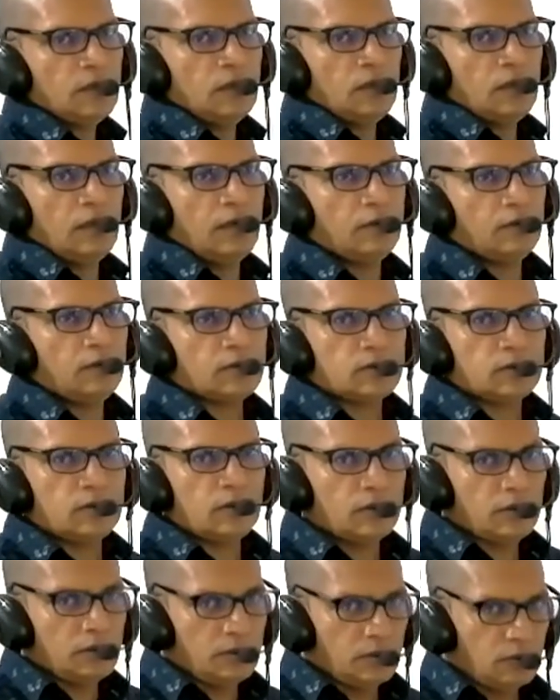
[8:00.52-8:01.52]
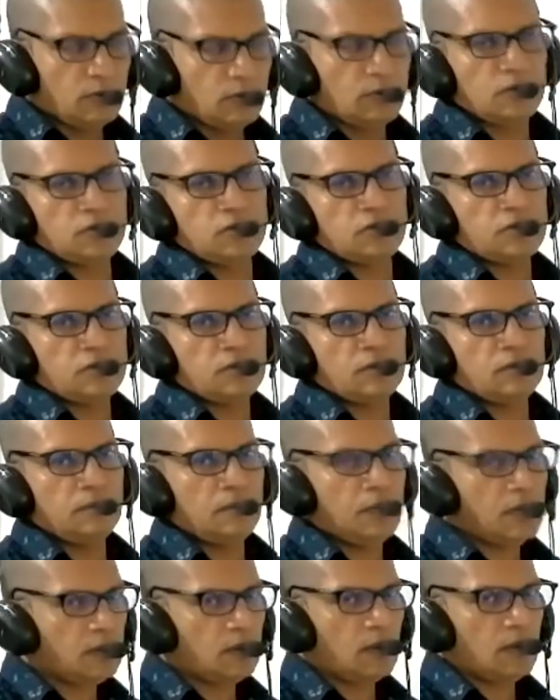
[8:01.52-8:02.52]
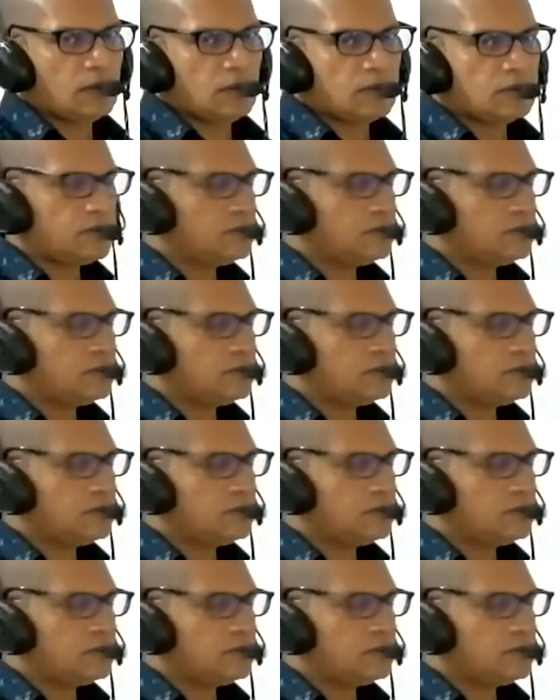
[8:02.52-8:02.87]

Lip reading: it was no use because